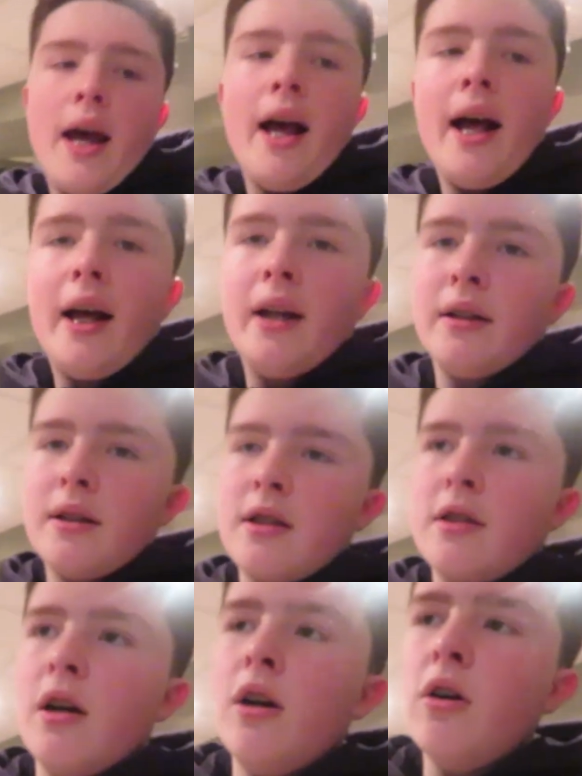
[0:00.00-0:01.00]
And
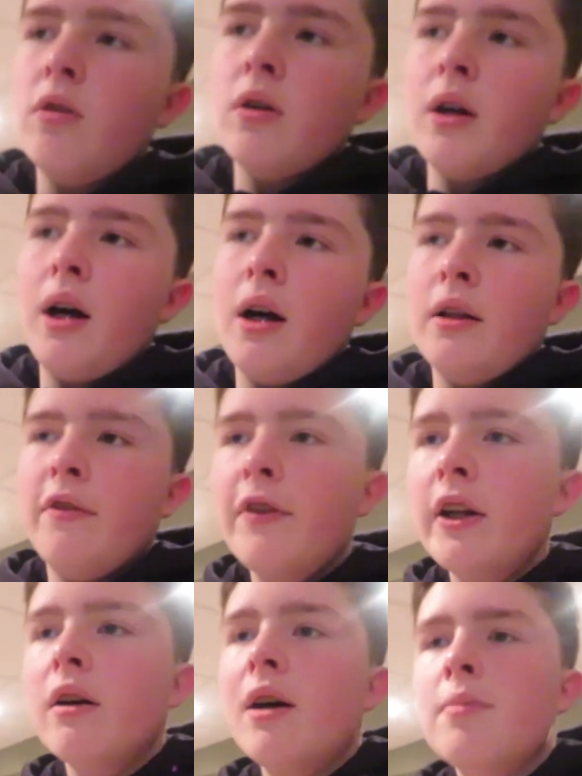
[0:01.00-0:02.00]
so uh, the
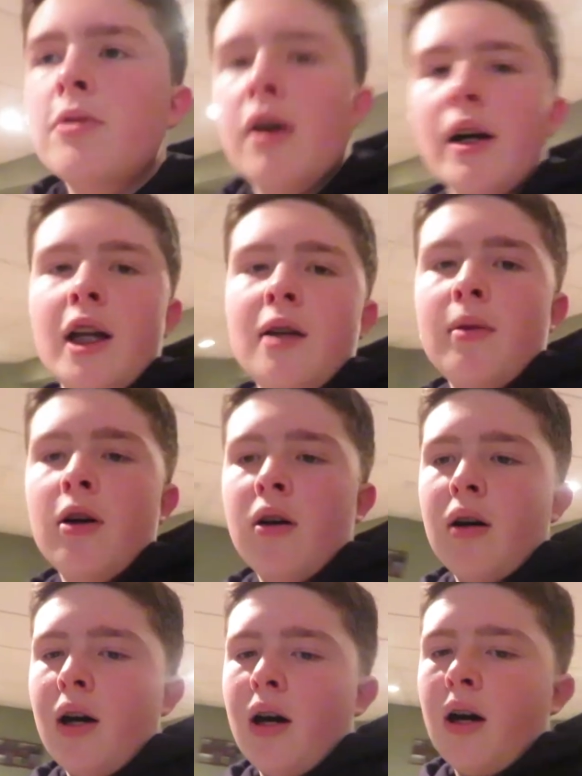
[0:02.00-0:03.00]
video I'm talking
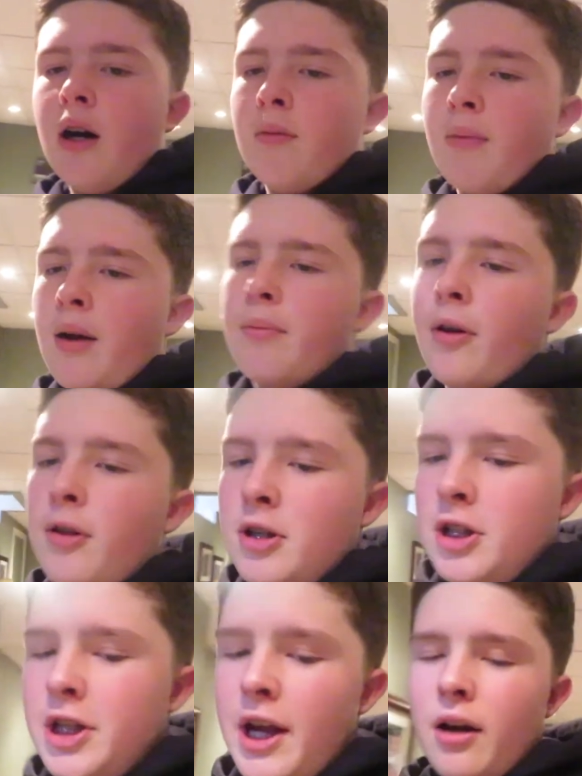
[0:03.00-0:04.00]
about uh, on my
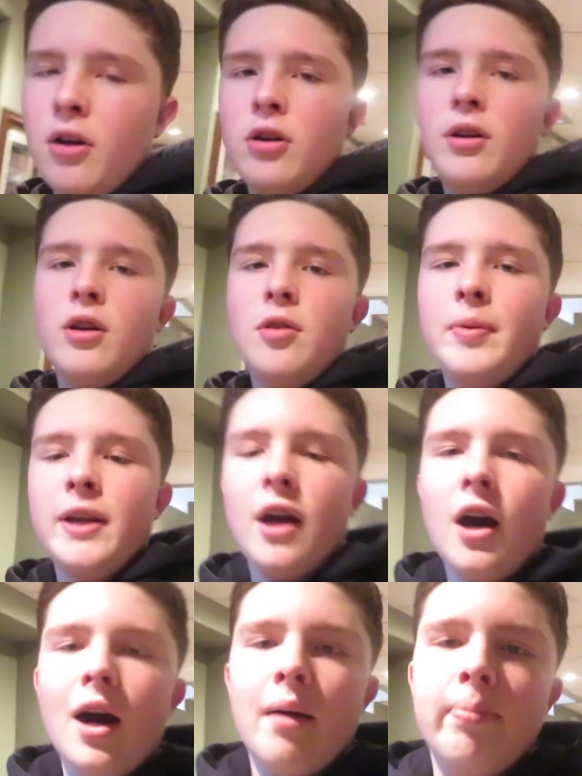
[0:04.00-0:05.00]
brother's channel, it'll be
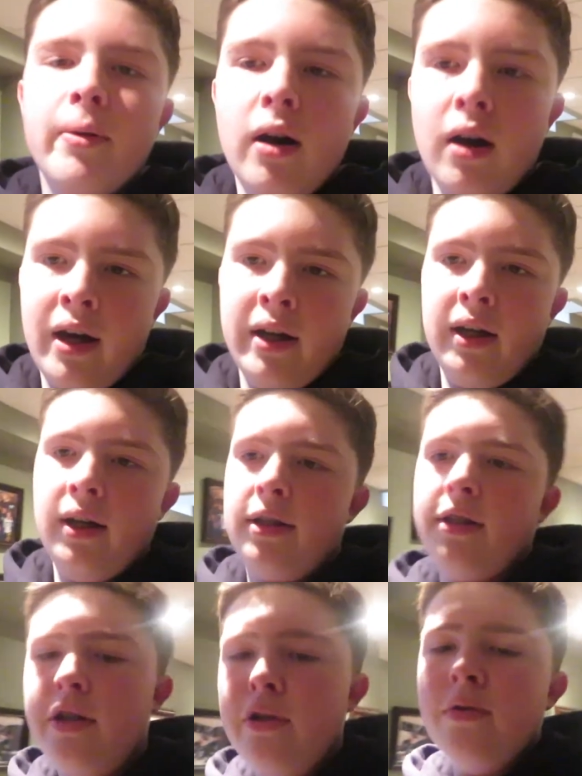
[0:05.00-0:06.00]
up on
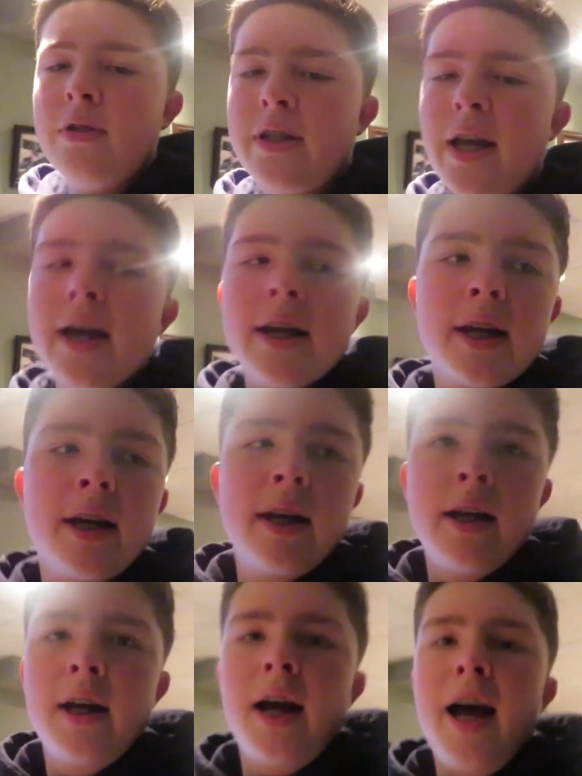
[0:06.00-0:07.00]
Tuesday
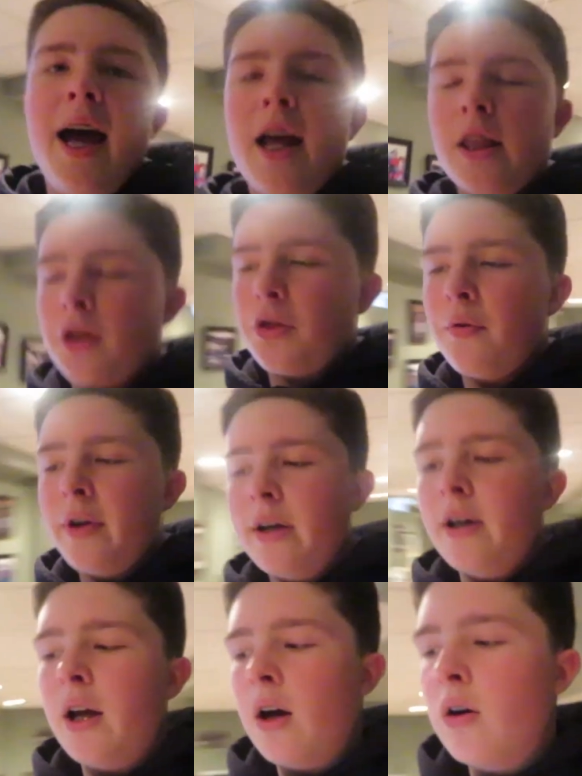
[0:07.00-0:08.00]
at
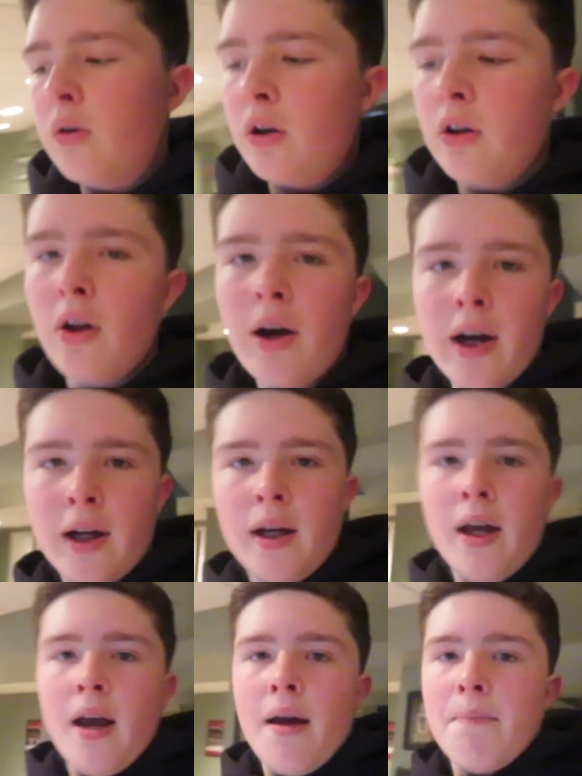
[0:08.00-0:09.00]
3
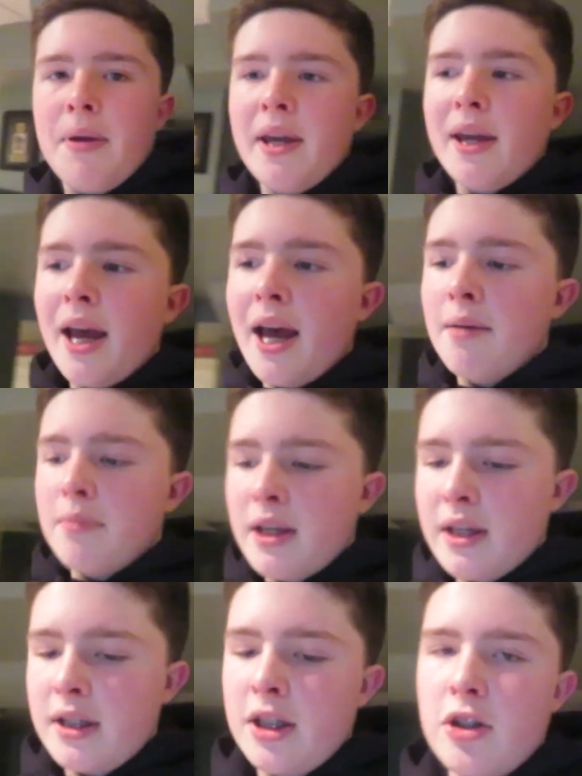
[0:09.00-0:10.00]
o'clock p.m.
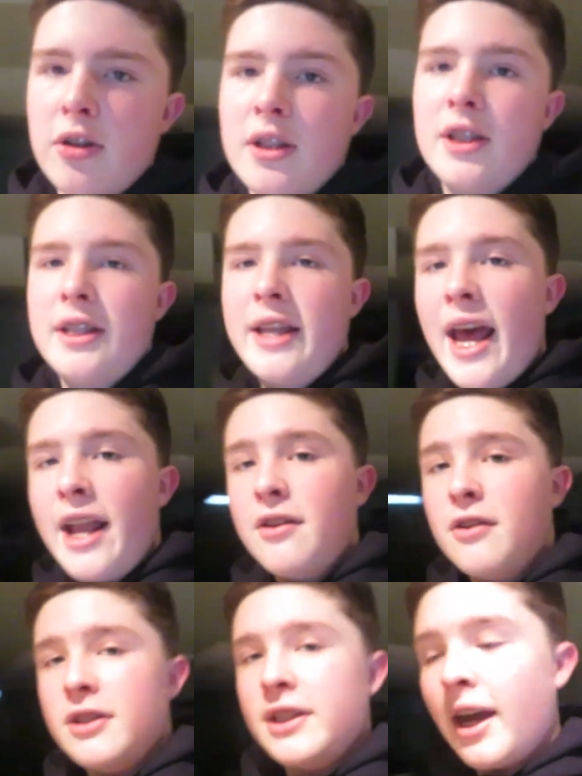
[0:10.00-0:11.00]
Eastern
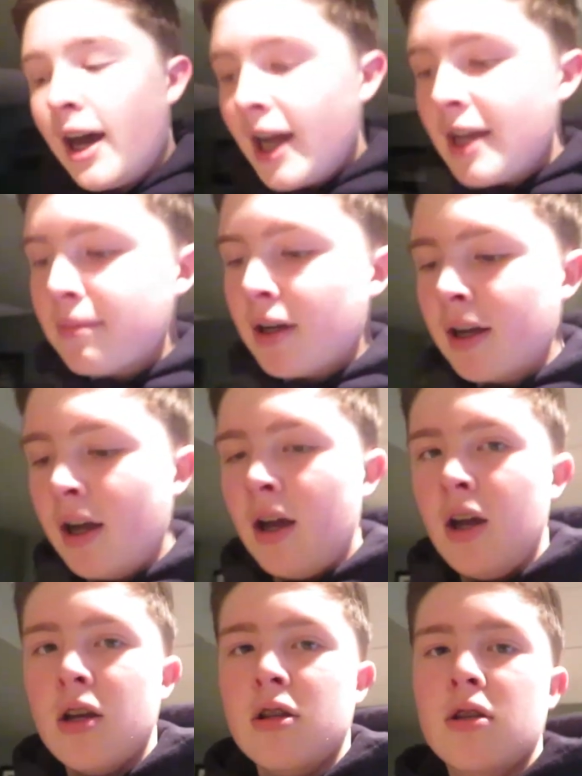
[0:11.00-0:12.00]
Standard Time.
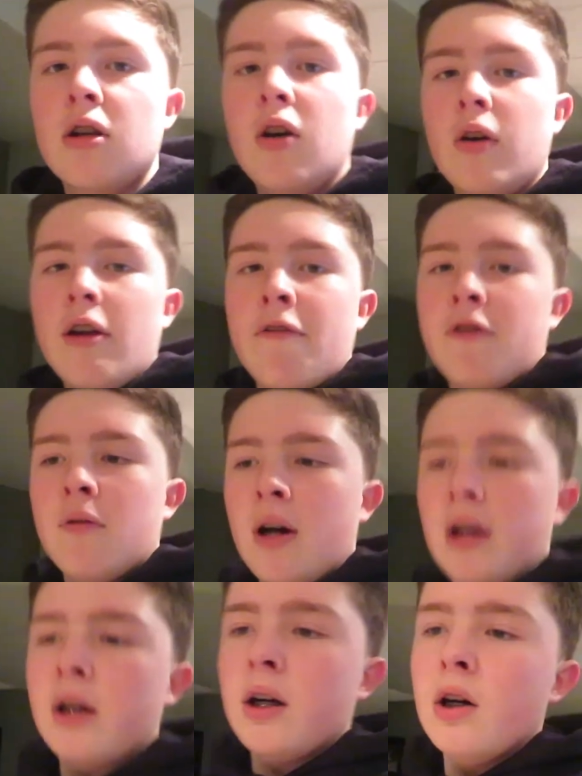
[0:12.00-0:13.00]
So if you
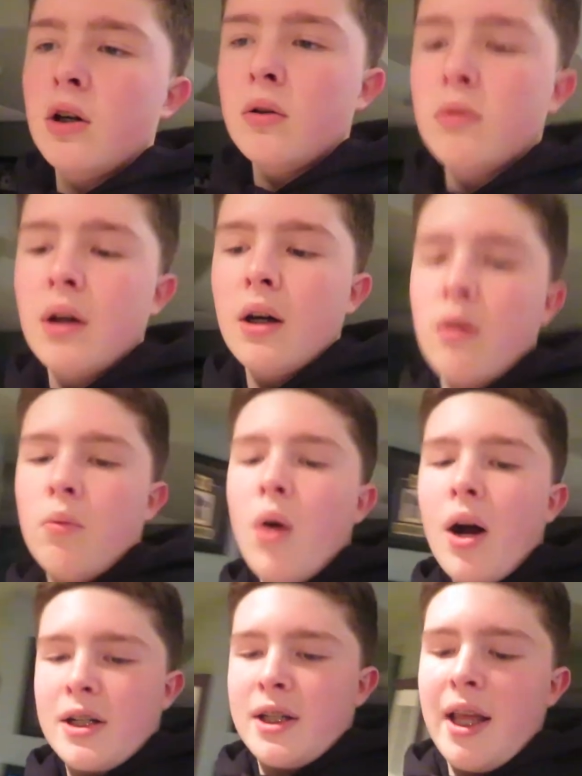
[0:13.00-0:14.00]
want to go
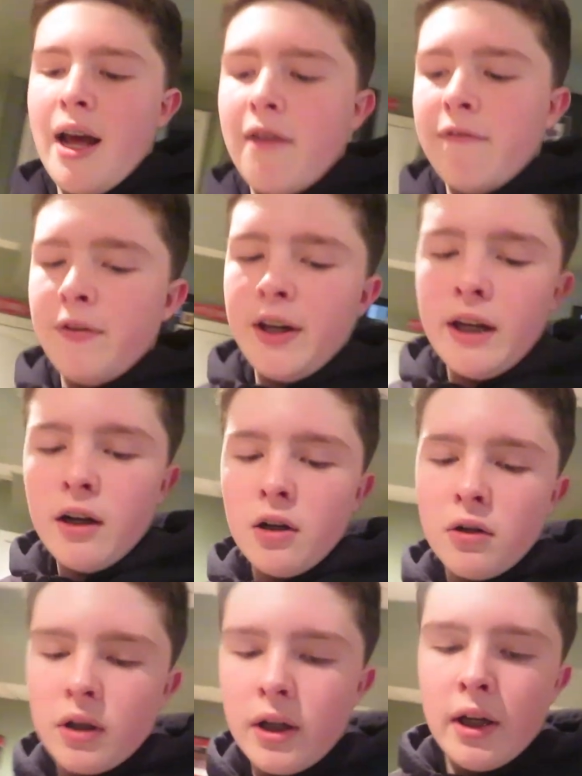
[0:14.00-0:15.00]
watch that
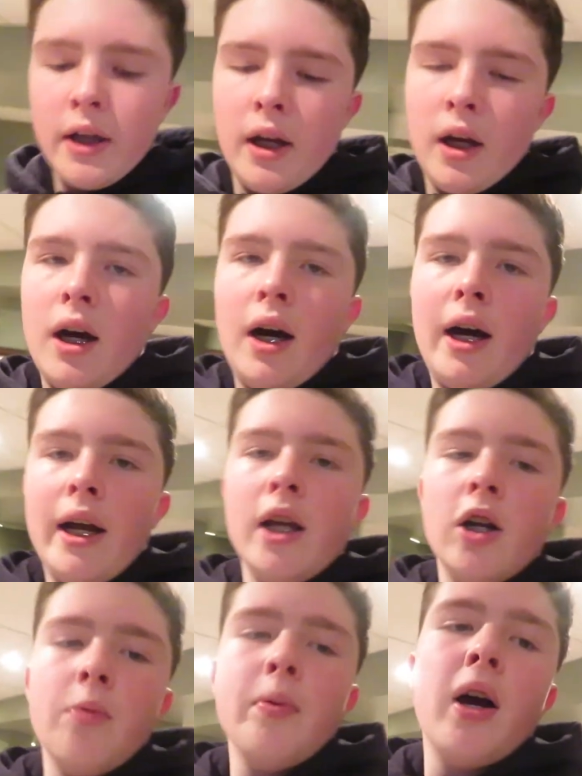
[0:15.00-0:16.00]
video, uh,
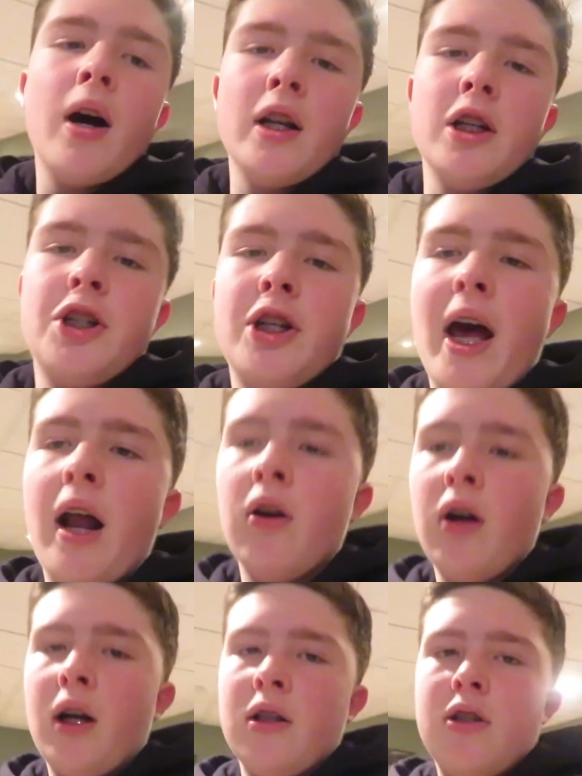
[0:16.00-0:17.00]
it'll be on his
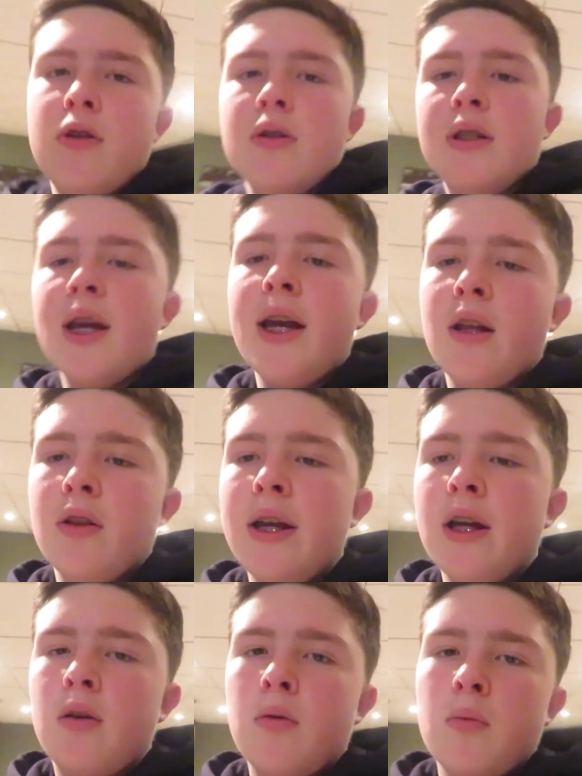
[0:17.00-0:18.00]
channel on Tuesday.
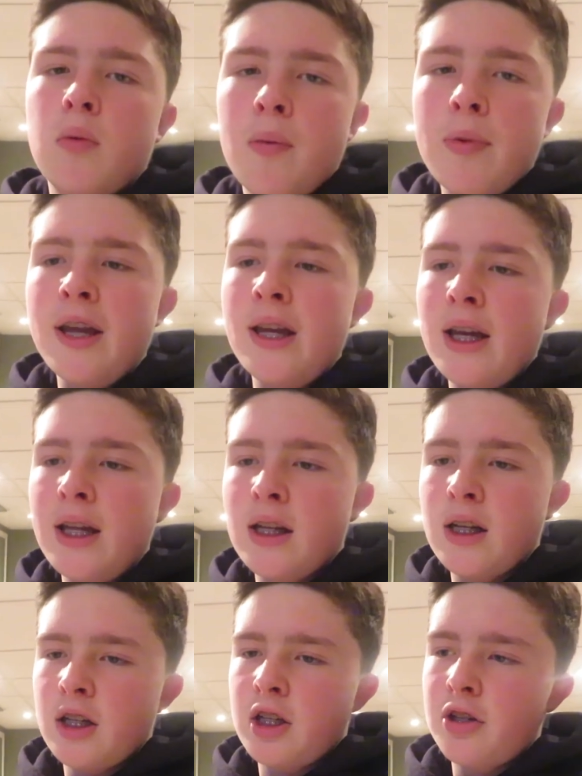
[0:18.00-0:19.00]
Link will be in
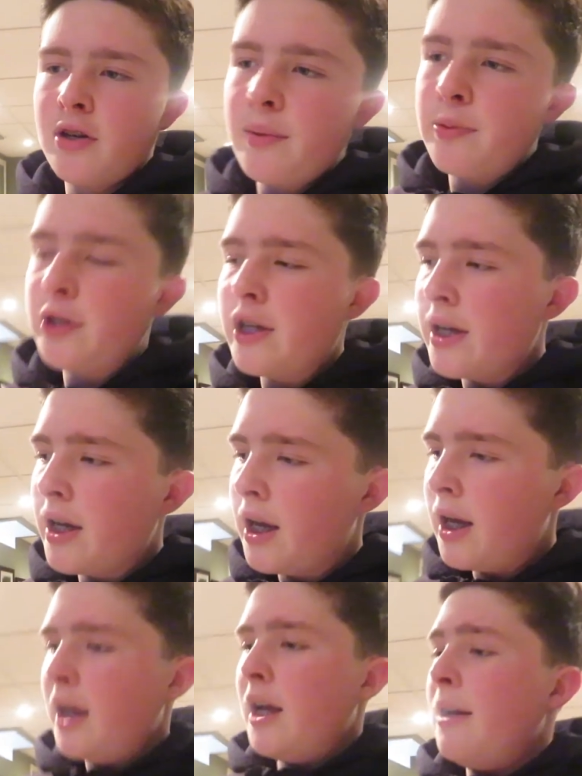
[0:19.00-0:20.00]
the description.
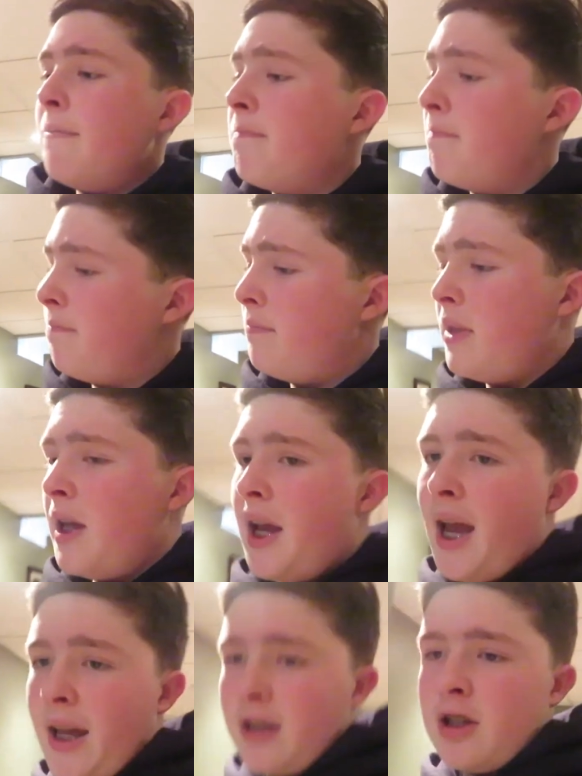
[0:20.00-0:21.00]

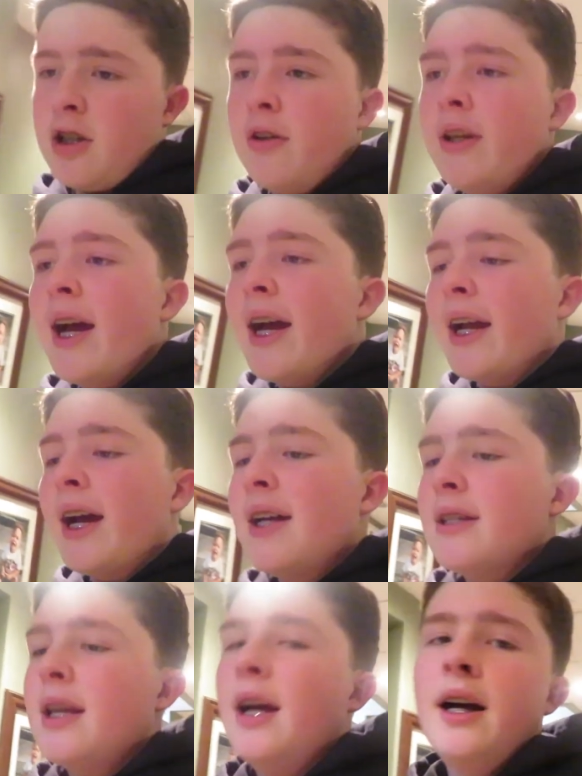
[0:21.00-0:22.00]
And so yeah,
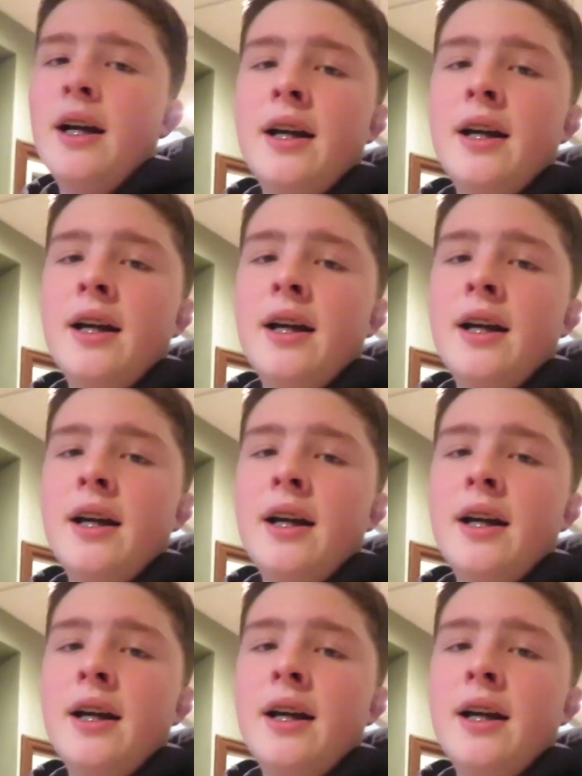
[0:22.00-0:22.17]
guys,